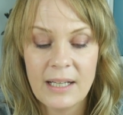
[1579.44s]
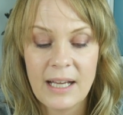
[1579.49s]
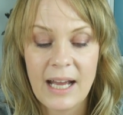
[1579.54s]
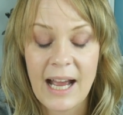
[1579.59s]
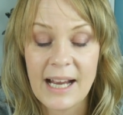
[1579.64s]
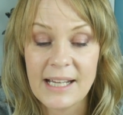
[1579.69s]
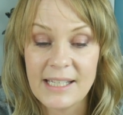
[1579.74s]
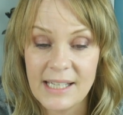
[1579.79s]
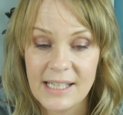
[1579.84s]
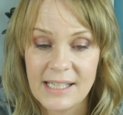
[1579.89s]

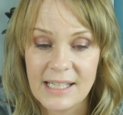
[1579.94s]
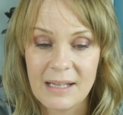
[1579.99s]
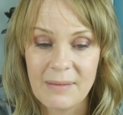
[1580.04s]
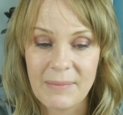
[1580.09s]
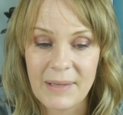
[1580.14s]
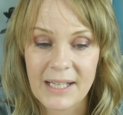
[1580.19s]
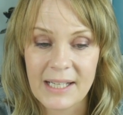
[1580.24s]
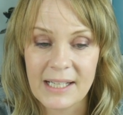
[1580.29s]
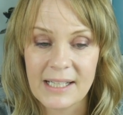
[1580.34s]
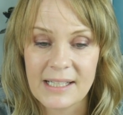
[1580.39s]
I did it
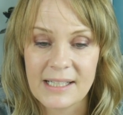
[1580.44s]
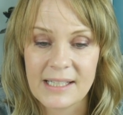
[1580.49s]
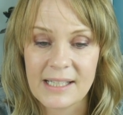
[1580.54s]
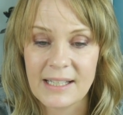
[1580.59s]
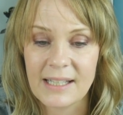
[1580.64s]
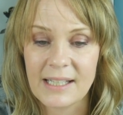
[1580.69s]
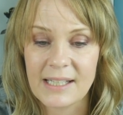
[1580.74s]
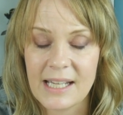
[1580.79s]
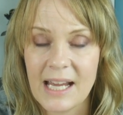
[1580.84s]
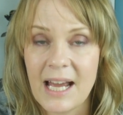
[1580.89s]
because
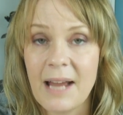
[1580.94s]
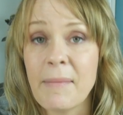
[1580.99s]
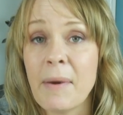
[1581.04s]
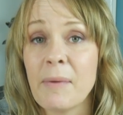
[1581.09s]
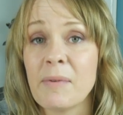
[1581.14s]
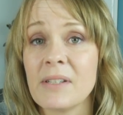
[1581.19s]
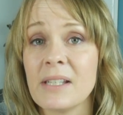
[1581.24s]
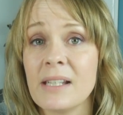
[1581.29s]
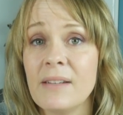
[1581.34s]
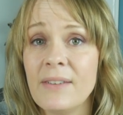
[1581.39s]
at the time I
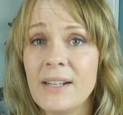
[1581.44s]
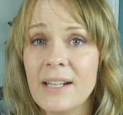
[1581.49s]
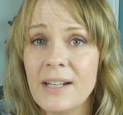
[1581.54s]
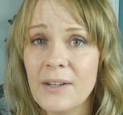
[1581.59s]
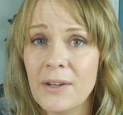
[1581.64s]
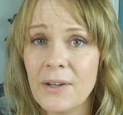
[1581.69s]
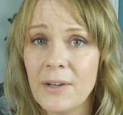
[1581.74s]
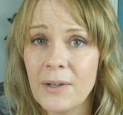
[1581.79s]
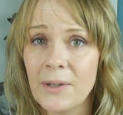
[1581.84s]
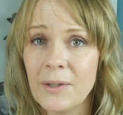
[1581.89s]
was living
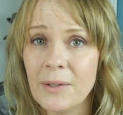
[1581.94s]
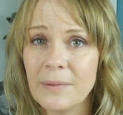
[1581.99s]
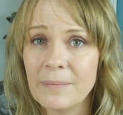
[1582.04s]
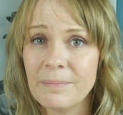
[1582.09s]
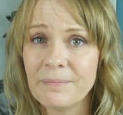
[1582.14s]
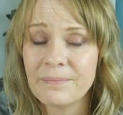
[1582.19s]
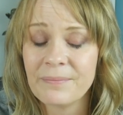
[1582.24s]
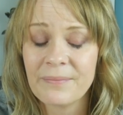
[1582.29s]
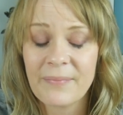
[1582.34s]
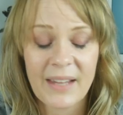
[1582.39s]
at
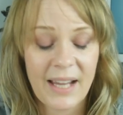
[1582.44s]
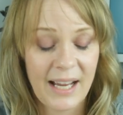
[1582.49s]
home.